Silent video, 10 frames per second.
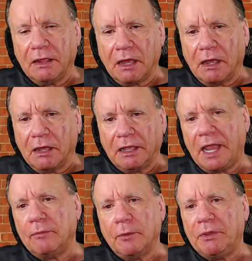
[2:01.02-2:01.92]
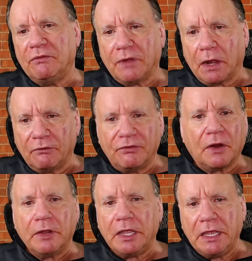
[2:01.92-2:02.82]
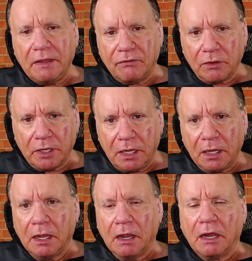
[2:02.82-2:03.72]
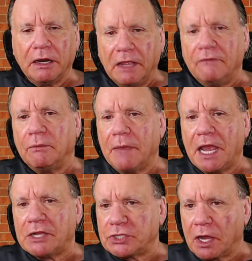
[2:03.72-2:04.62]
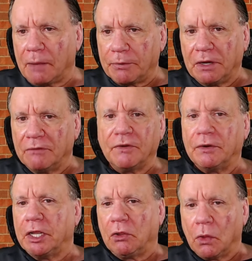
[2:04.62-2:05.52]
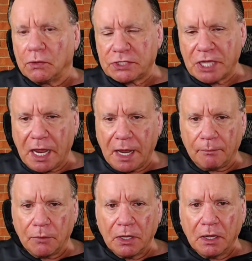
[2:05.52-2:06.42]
a, a game to be a very evenly, an even matchup in a very close game.